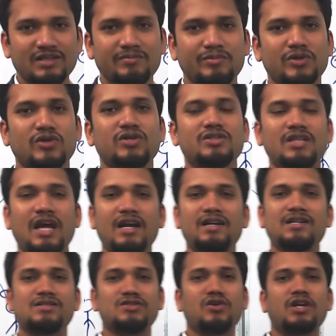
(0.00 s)
because that
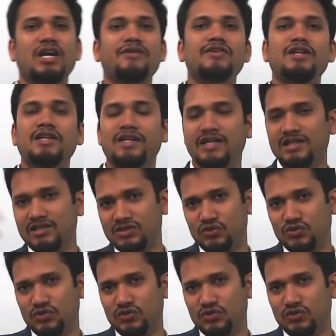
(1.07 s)
does not have any link